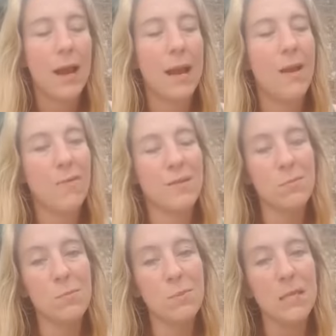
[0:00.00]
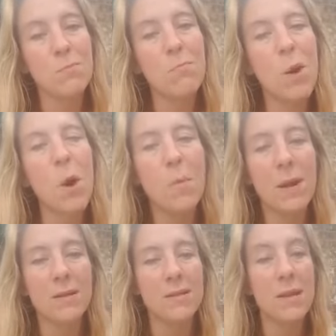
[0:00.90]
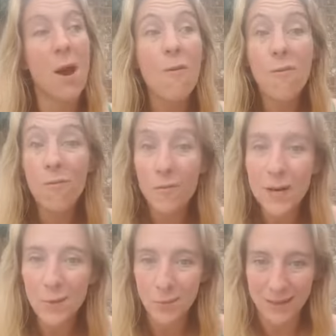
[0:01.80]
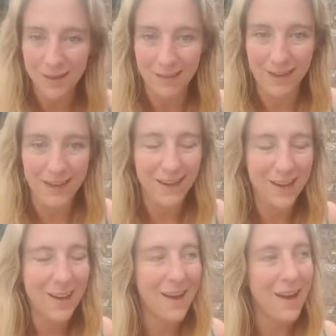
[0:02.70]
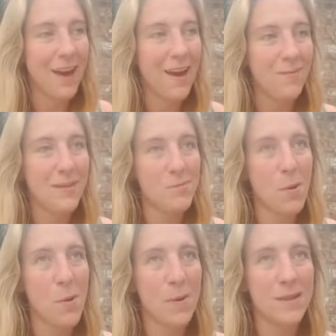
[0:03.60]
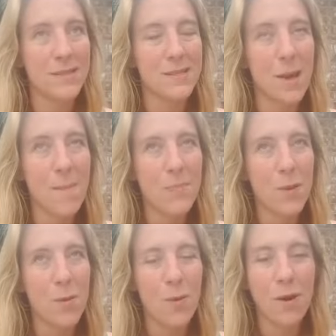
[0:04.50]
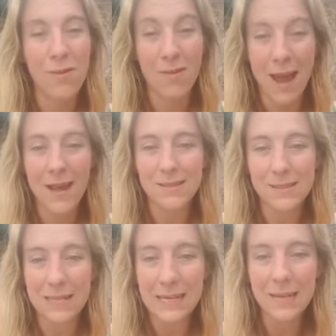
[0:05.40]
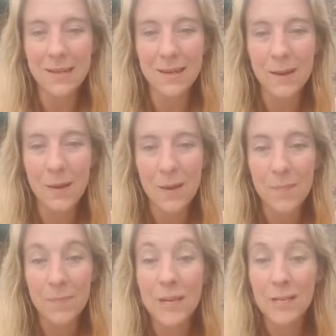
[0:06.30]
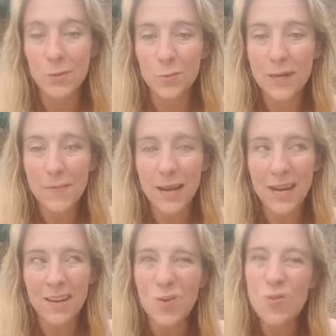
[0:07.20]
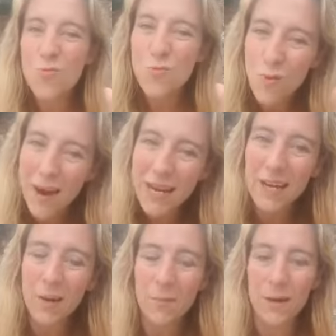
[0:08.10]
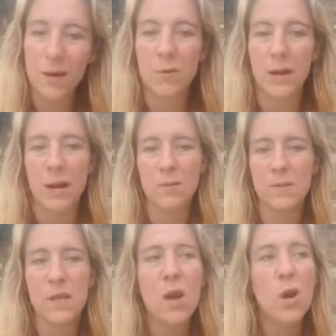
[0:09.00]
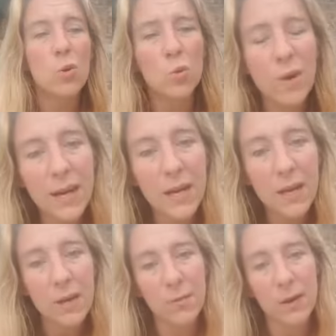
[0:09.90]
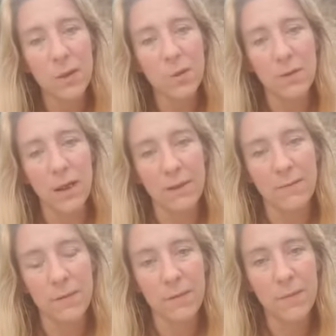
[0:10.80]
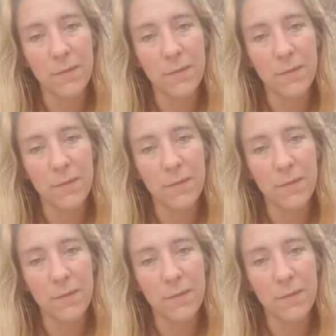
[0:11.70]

I have these moments frequently. I have these moments where that scene gets remade right here in my own house, right here in my own life.